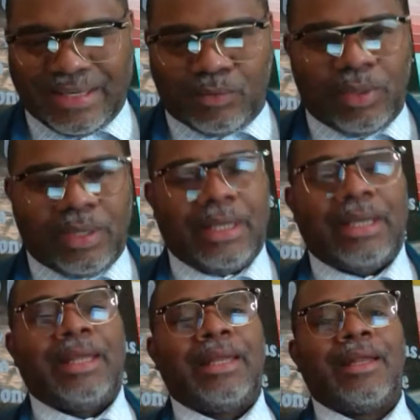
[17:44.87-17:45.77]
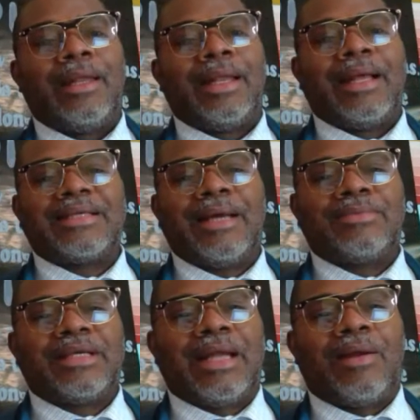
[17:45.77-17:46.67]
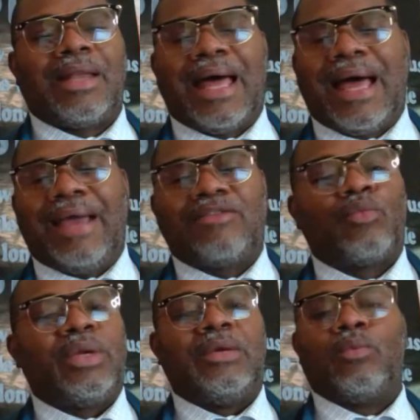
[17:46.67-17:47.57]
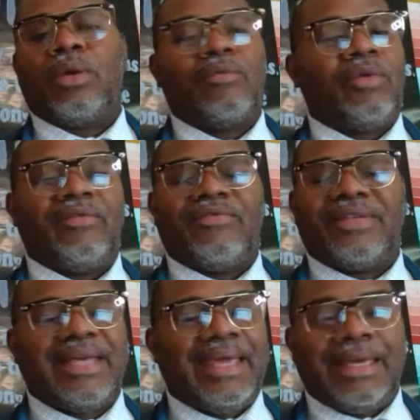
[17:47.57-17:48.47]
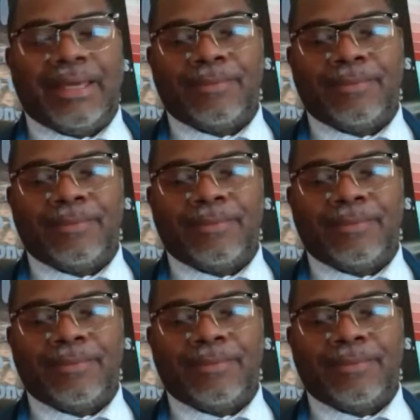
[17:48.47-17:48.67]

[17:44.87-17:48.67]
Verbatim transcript: We, and, and a lot of times in our lives, we, we, we've taken